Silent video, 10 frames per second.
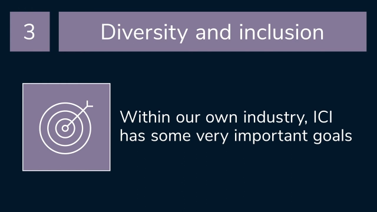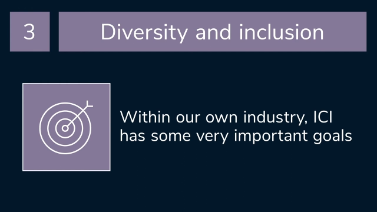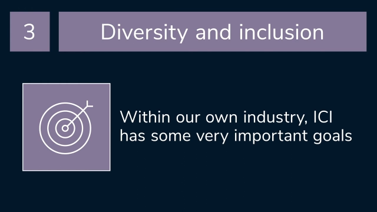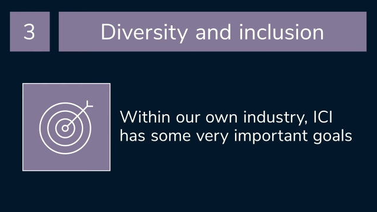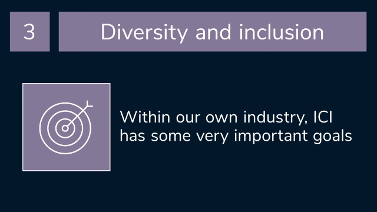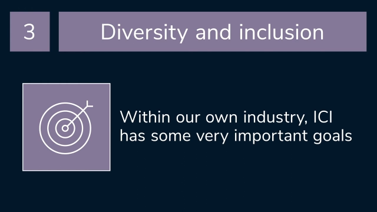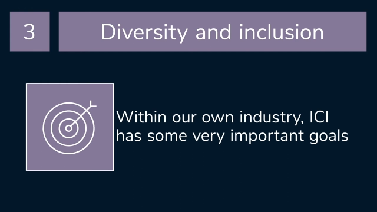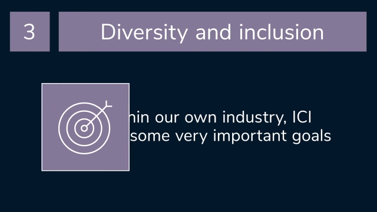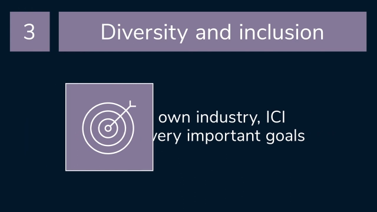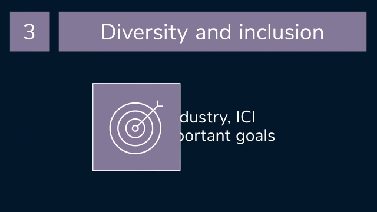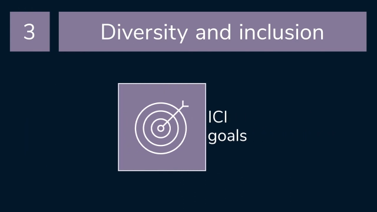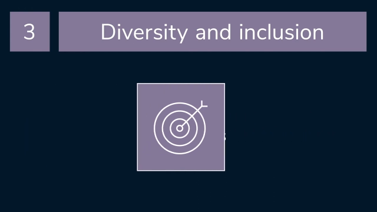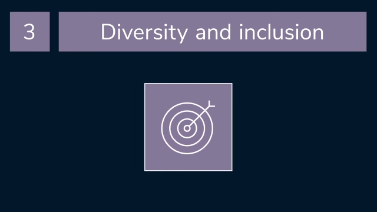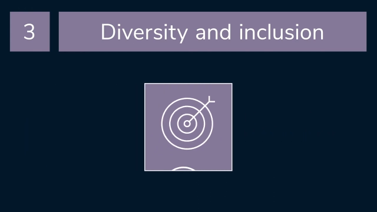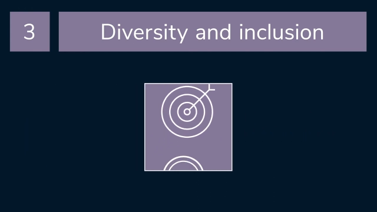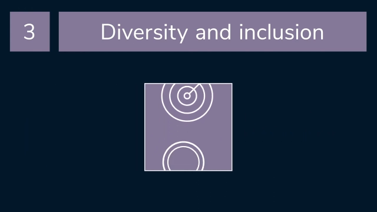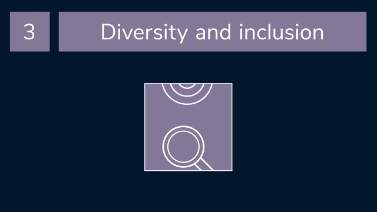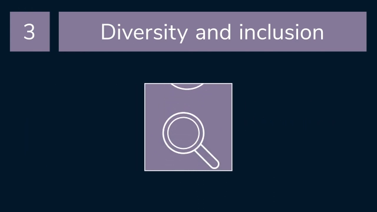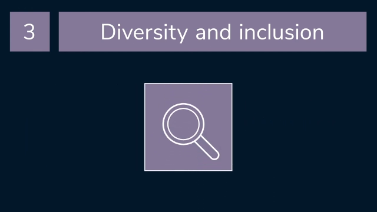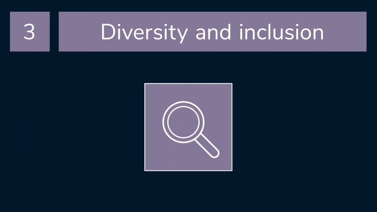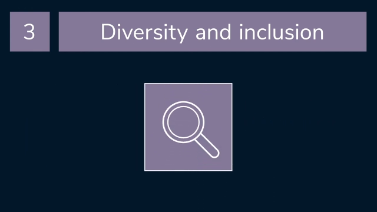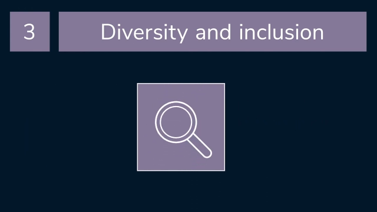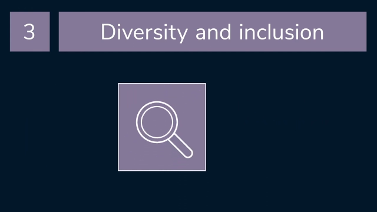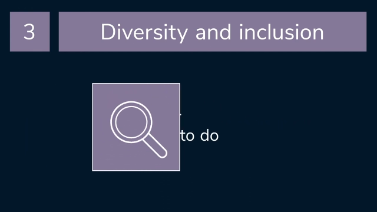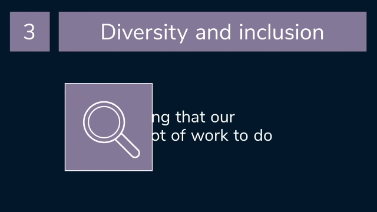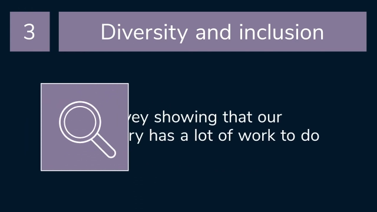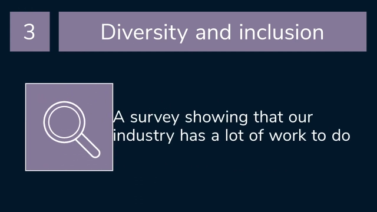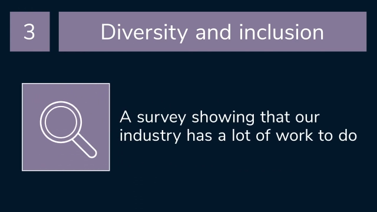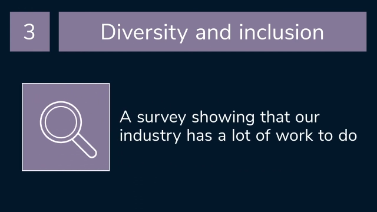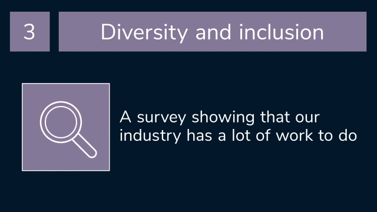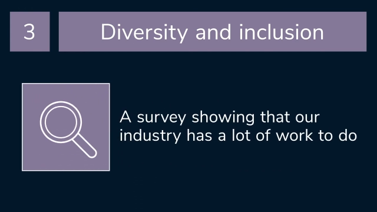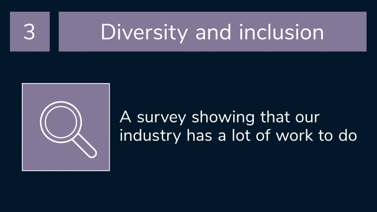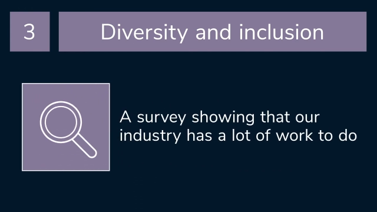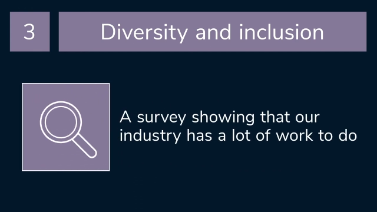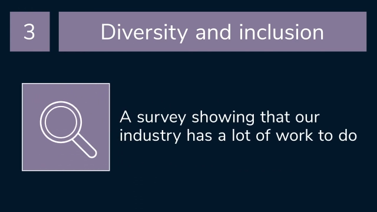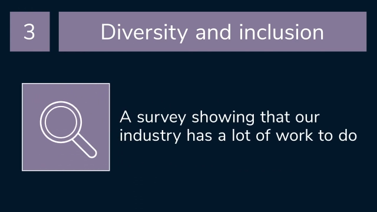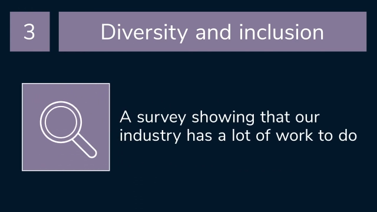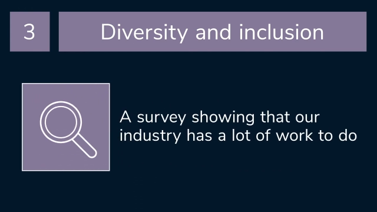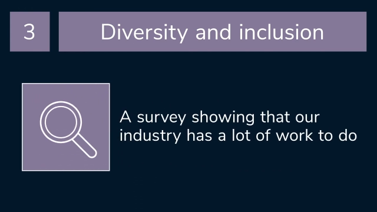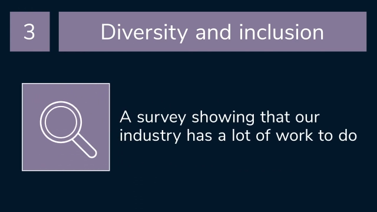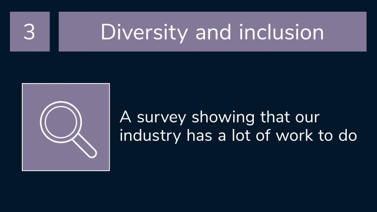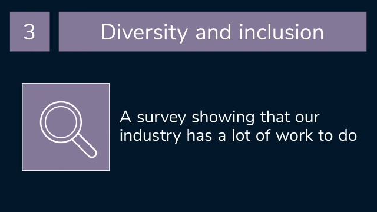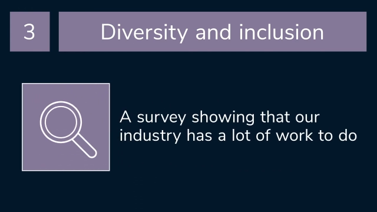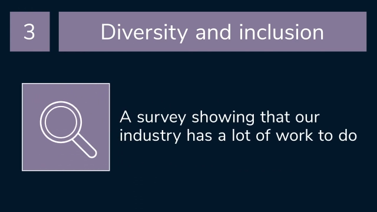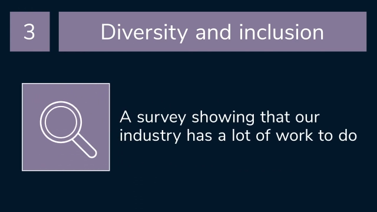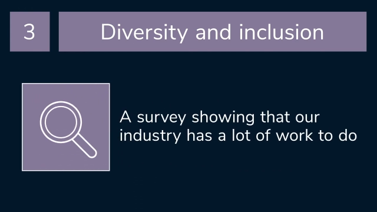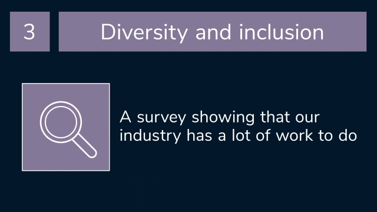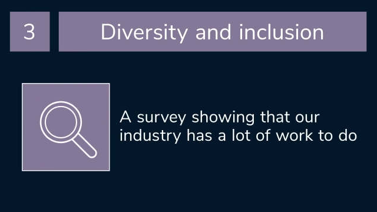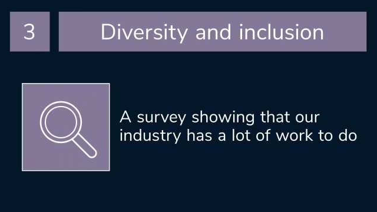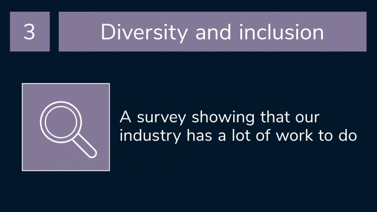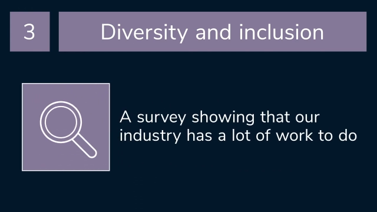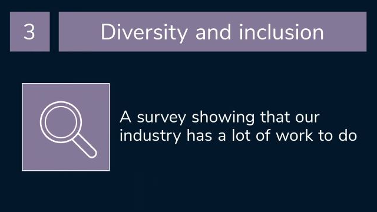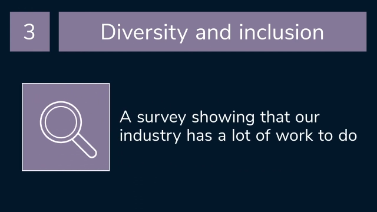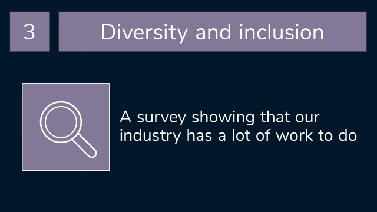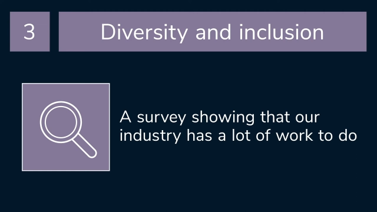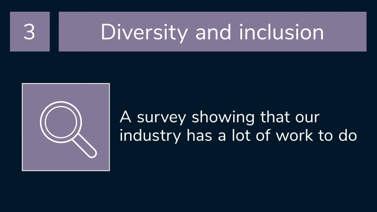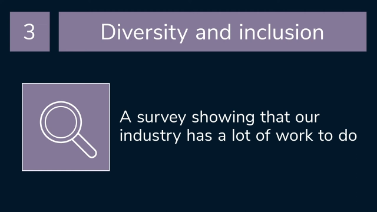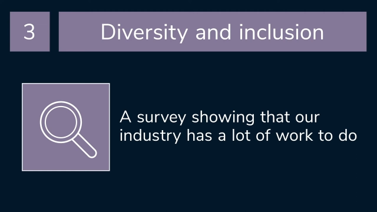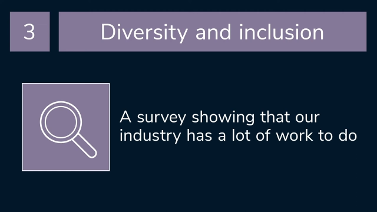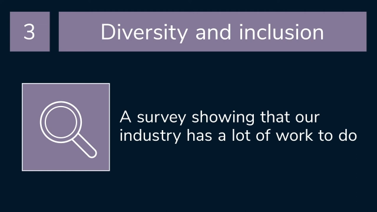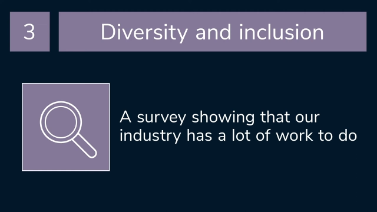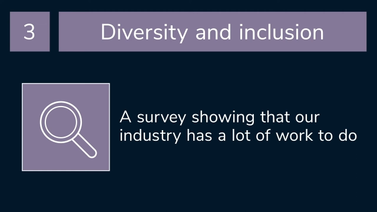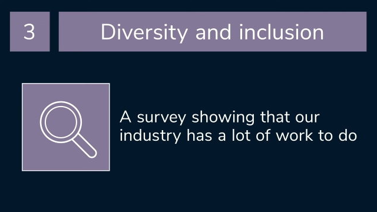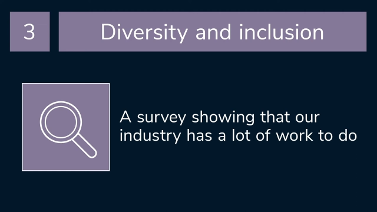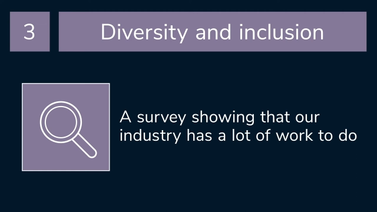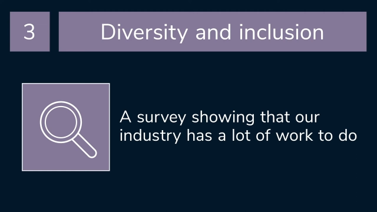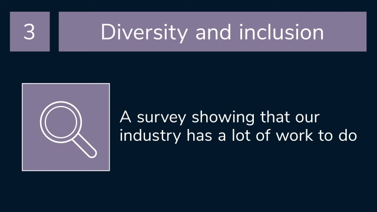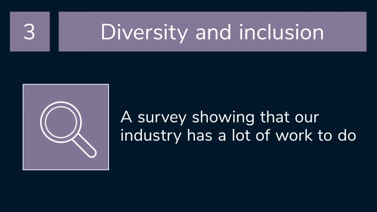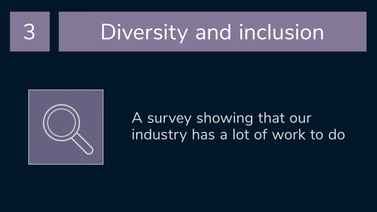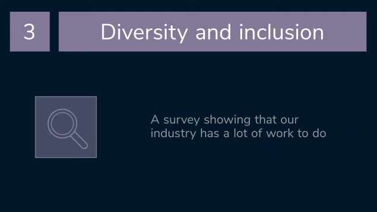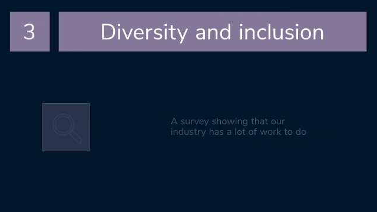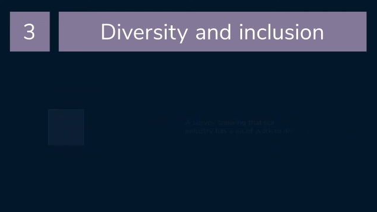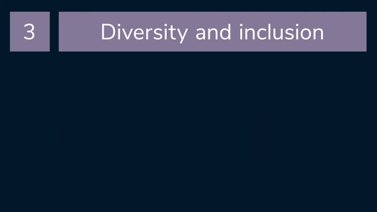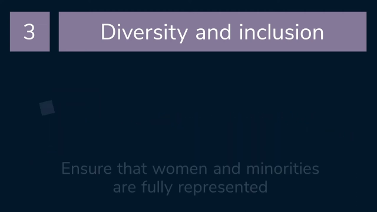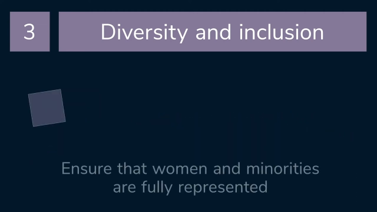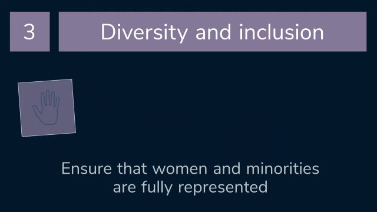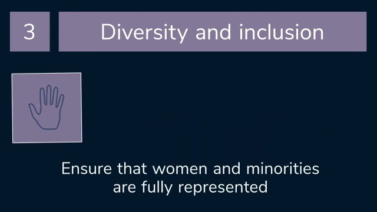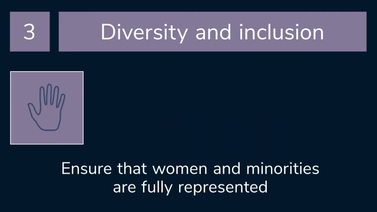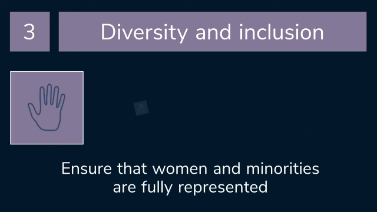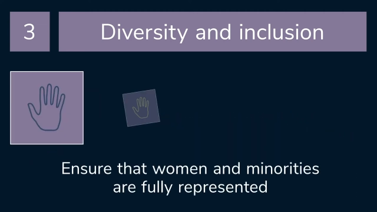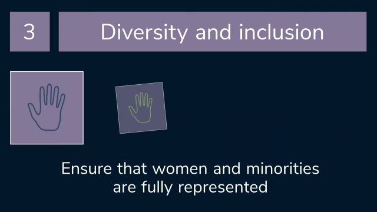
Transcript: Nobody's mouth can be seen.